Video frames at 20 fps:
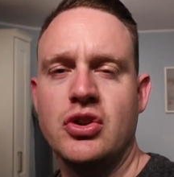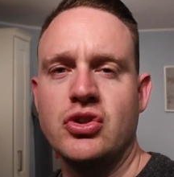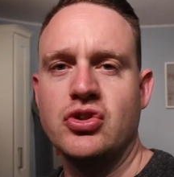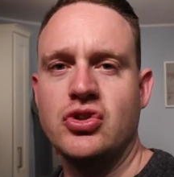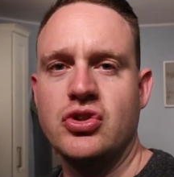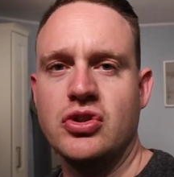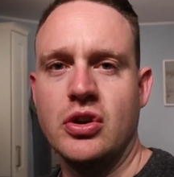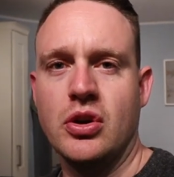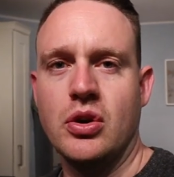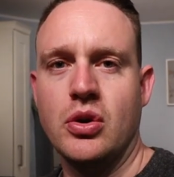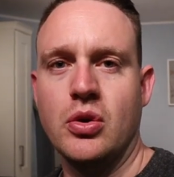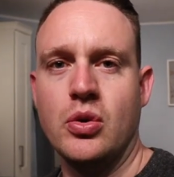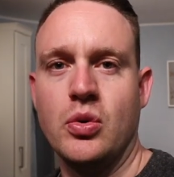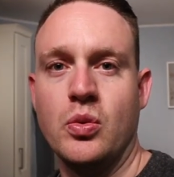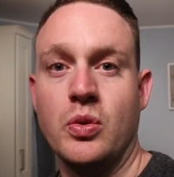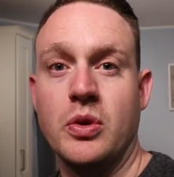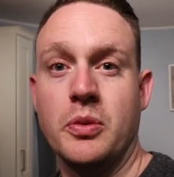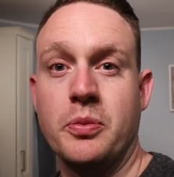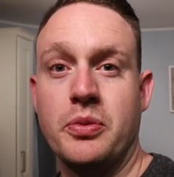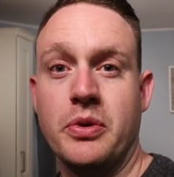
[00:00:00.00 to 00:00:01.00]
So
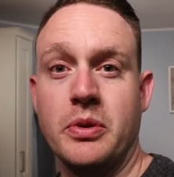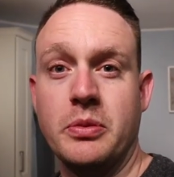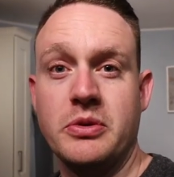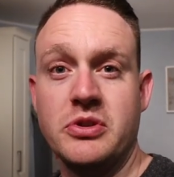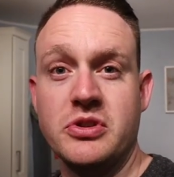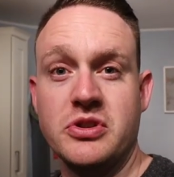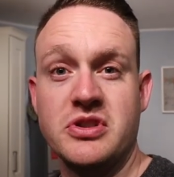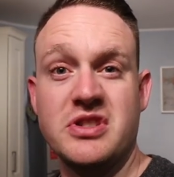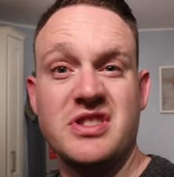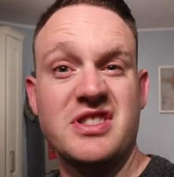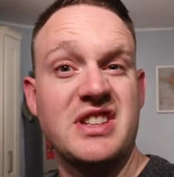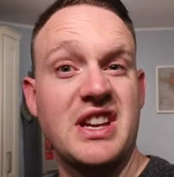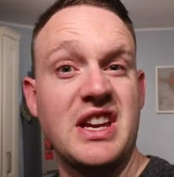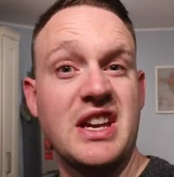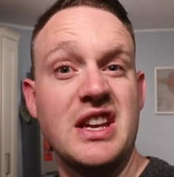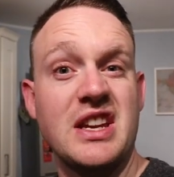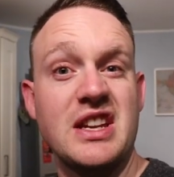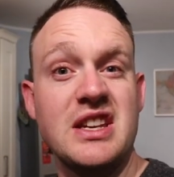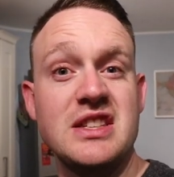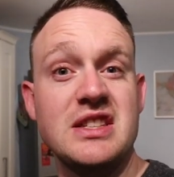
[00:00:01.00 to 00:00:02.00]
we'll probably just
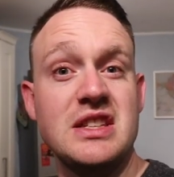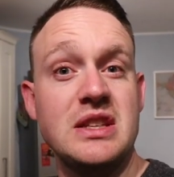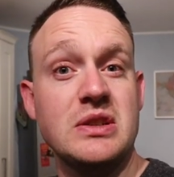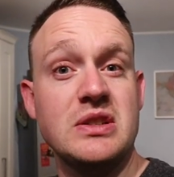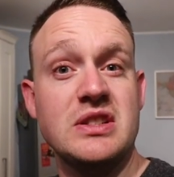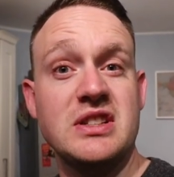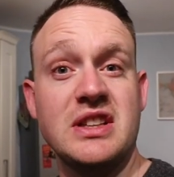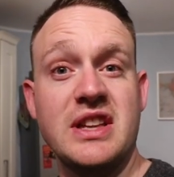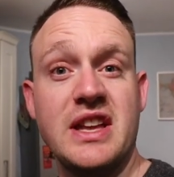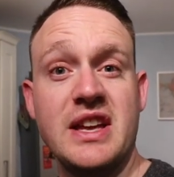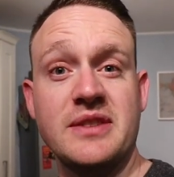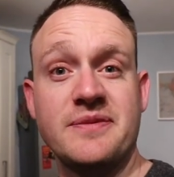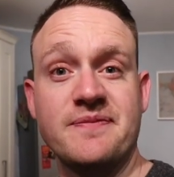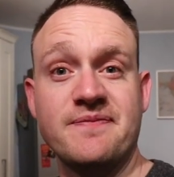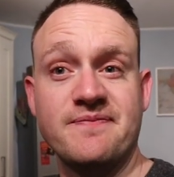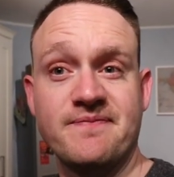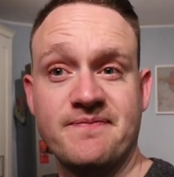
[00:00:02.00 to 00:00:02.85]
take it easy until then.